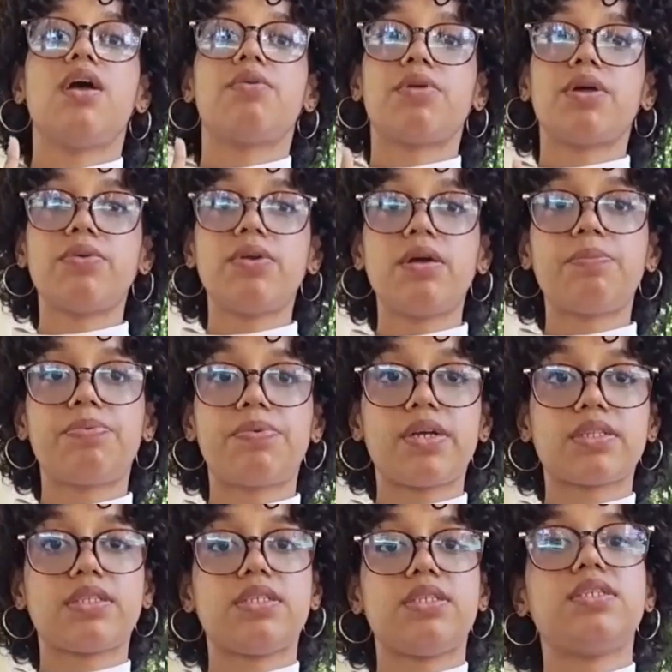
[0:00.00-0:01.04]
regular
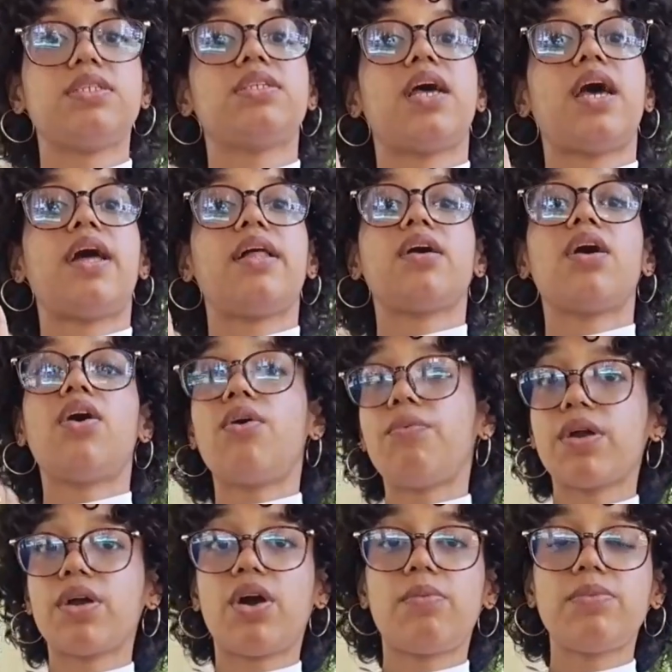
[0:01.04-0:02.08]
practice, and
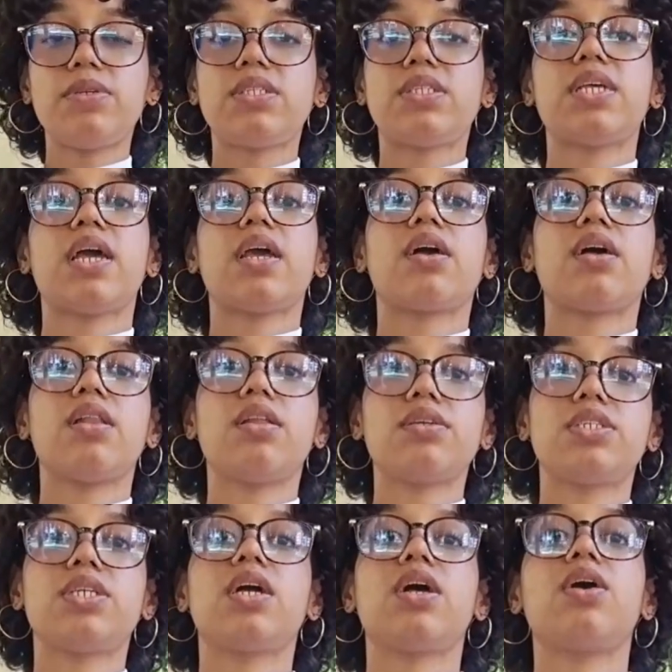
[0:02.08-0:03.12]
overcoming
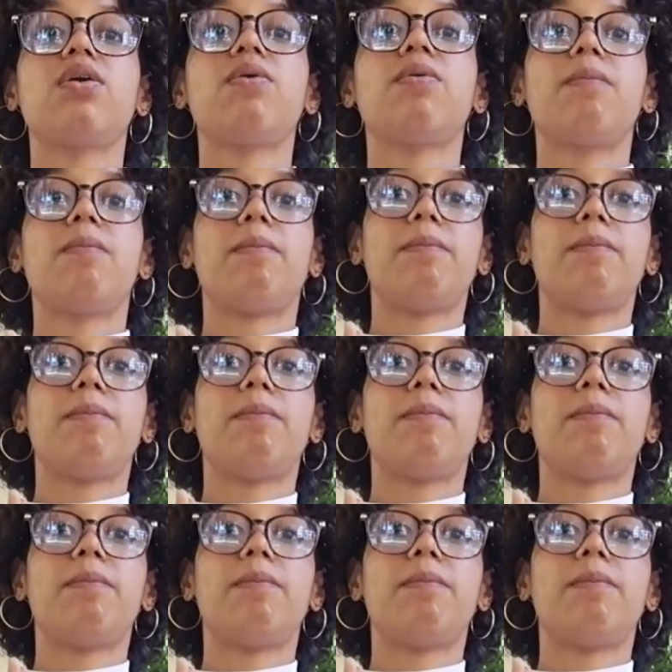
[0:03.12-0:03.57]
psychological